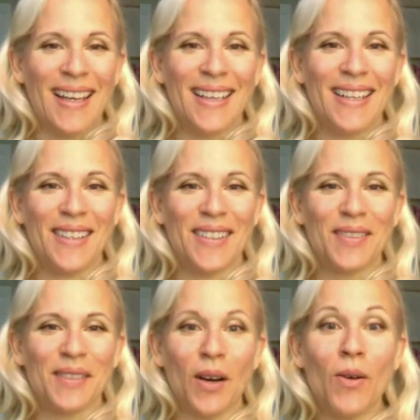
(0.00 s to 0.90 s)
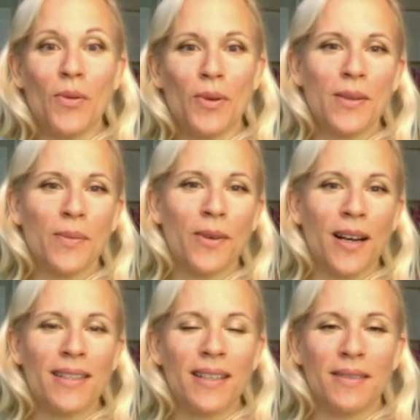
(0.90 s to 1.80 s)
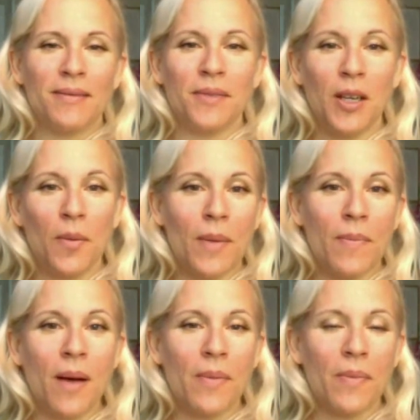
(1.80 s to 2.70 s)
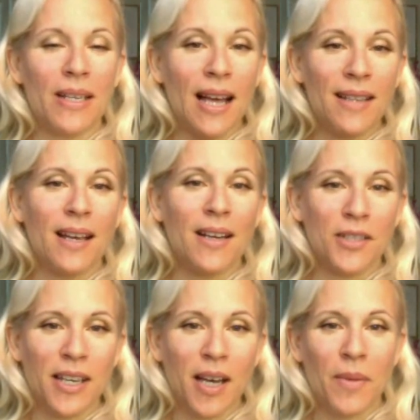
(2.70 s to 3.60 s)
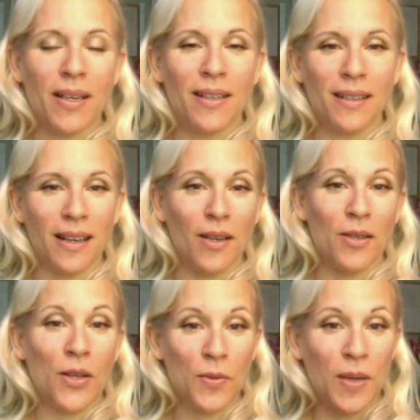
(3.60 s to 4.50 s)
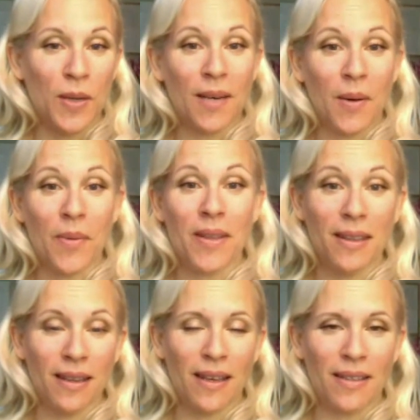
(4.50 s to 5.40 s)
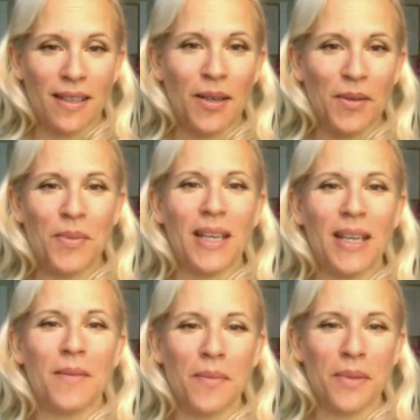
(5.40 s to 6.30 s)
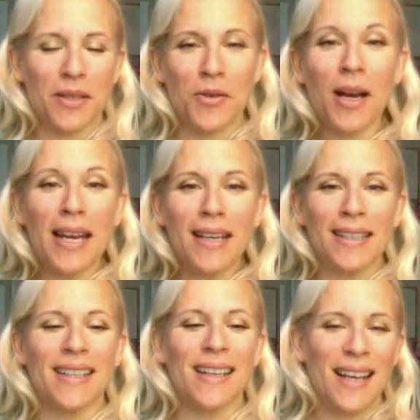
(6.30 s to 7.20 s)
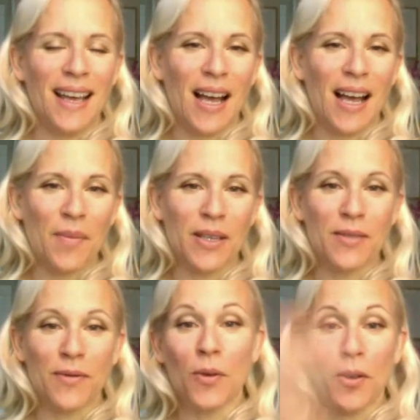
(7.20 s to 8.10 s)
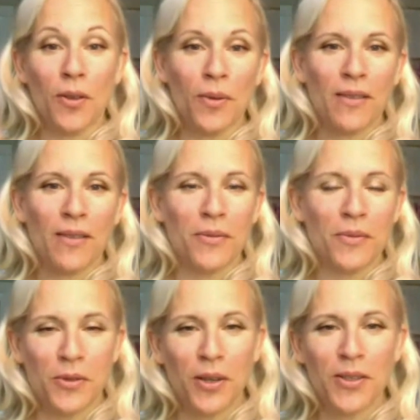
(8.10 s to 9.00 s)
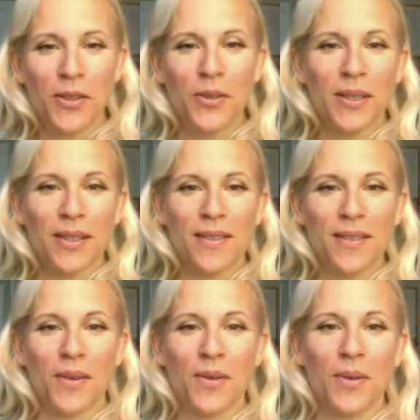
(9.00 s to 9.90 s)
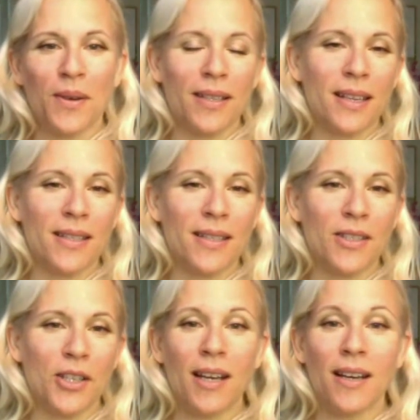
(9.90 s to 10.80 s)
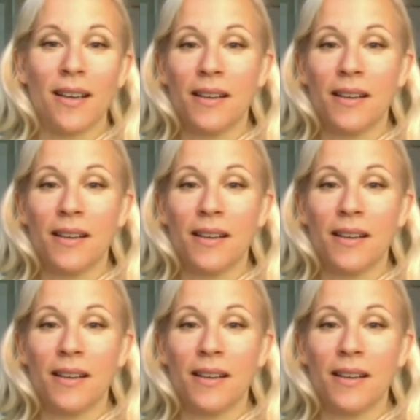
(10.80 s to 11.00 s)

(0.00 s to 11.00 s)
you know, oh, we're surprising, you know, my mom and my dad's actually coming, and Ado's picking him up at the train, and he's flown all the way out from Toronto. And so I said to Shayna,